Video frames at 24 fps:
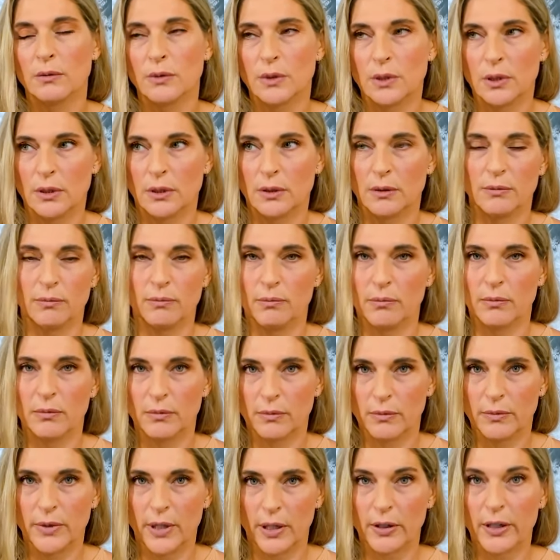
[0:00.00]
to
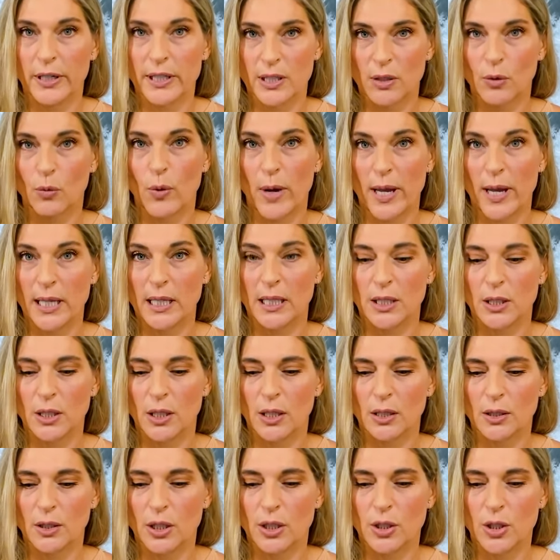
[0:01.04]
there is a way to
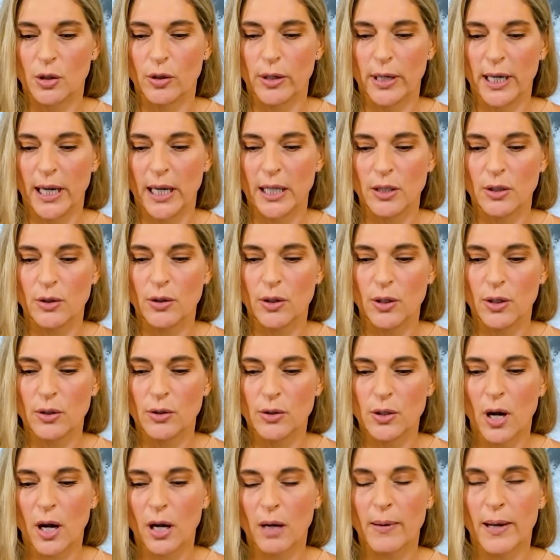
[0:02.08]
to do it. And you you
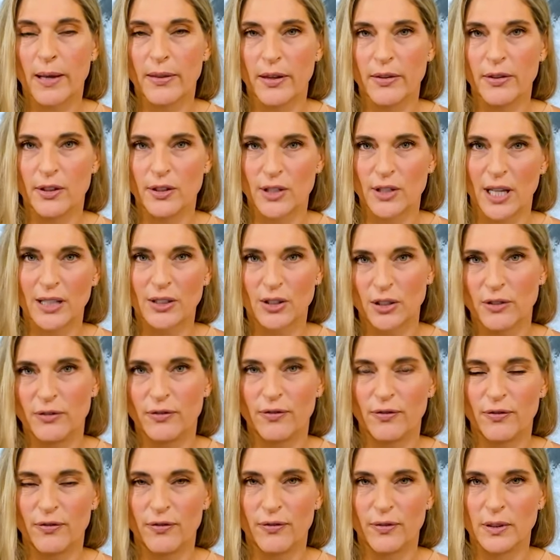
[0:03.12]
talk about that there's actually
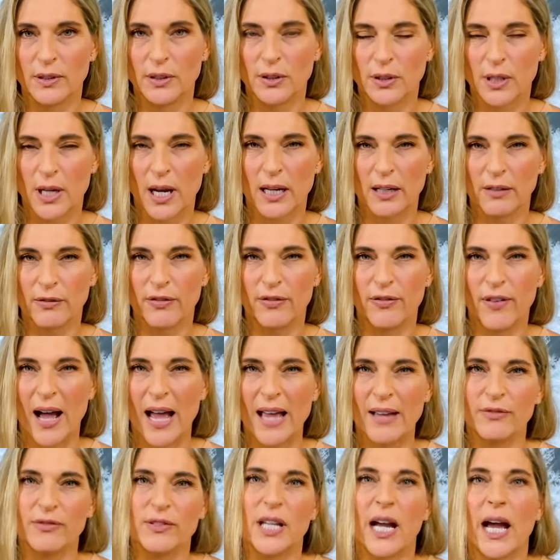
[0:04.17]
f- kind of
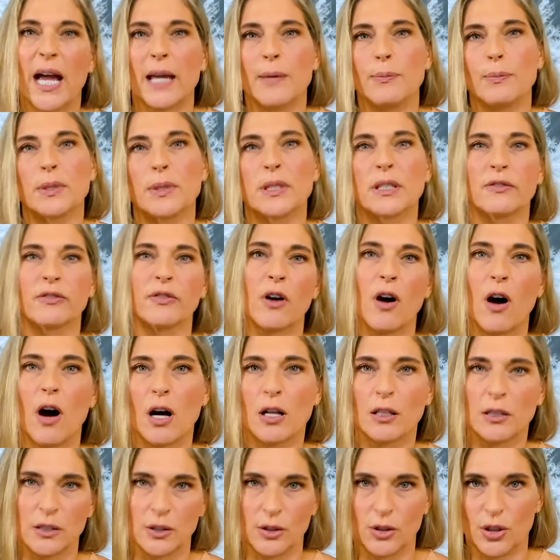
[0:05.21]
five types of
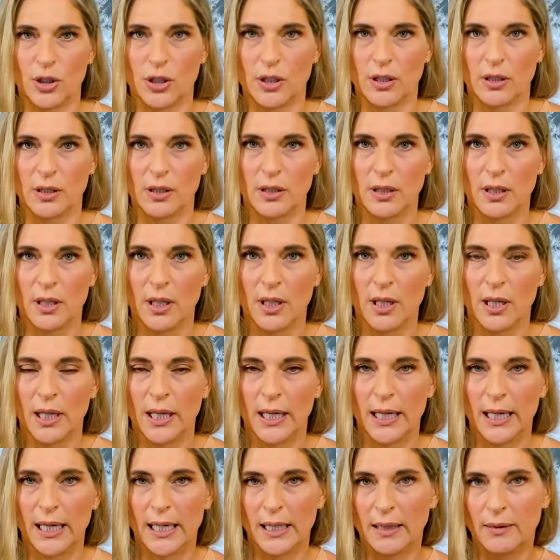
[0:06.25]
collagen.
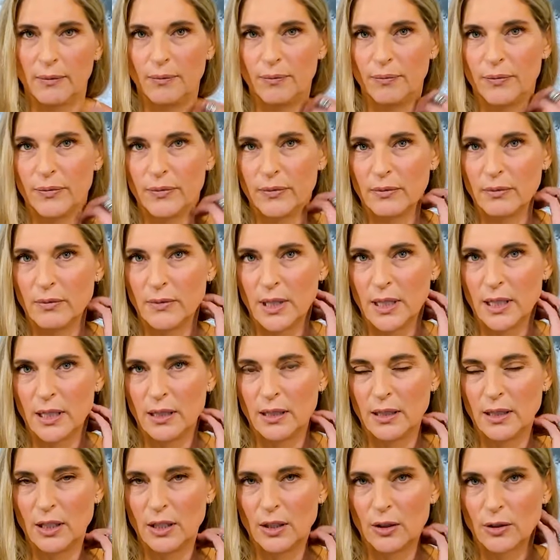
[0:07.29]
Um, it,
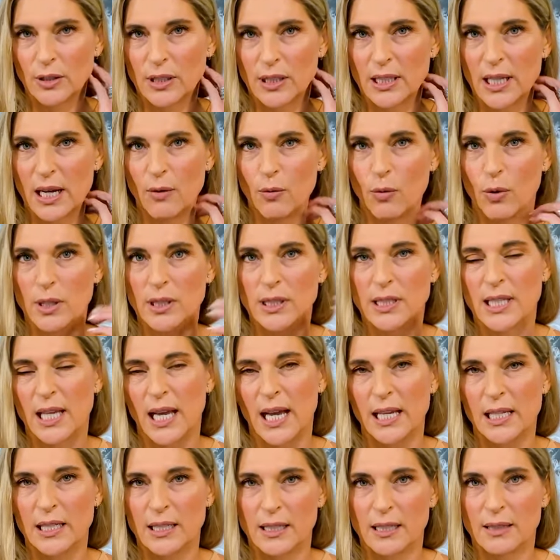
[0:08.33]
you know, it's not one
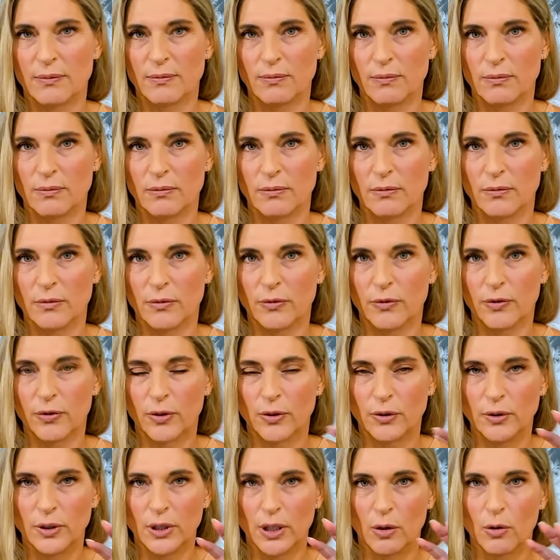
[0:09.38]
size
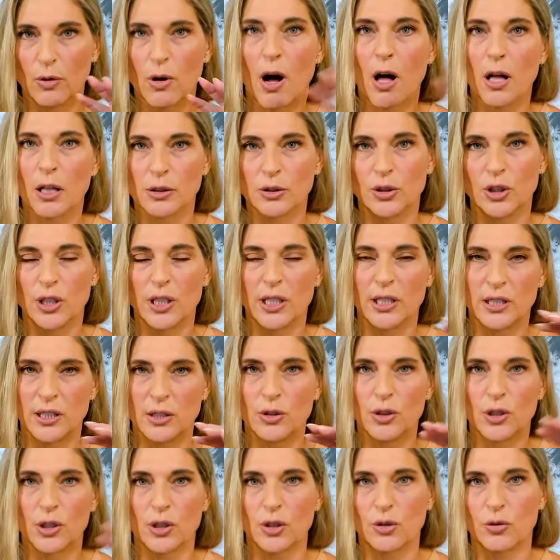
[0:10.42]
for you know collagen isn't
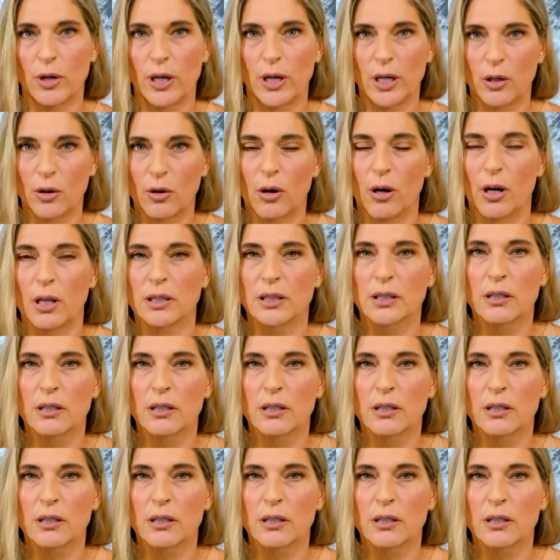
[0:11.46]
just straight across